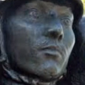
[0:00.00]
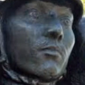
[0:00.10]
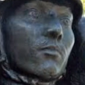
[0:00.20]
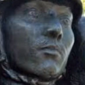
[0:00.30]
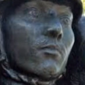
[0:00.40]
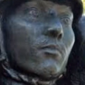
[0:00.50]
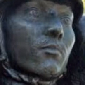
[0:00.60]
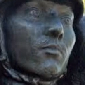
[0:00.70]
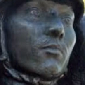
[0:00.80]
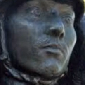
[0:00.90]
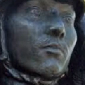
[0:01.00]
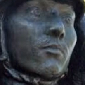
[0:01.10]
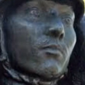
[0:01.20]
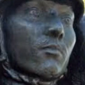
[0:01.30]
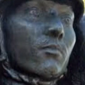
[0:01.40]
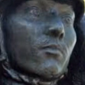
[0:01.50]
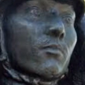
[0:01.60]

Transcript: Nothing is said.